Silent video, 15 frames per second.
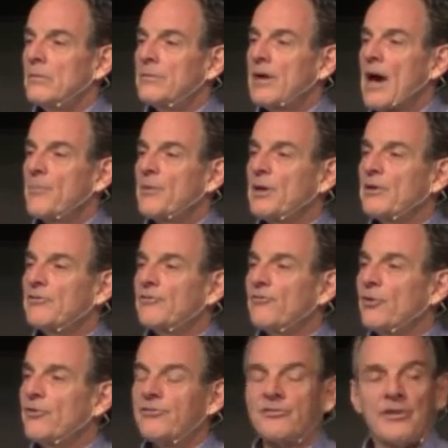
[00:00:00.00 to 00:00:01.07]
tapping his
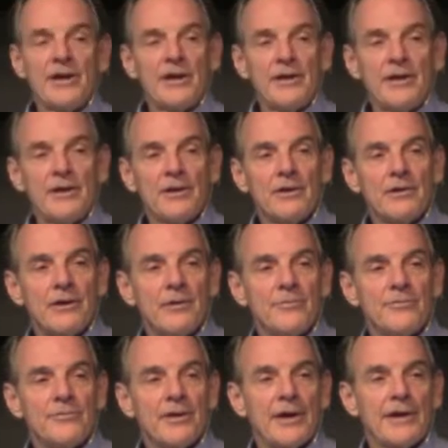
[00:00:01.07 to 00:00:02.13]
foot, saying, Here
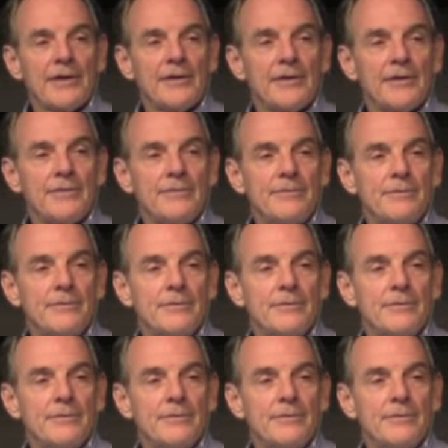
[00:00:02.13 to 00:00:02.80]
comes that kid.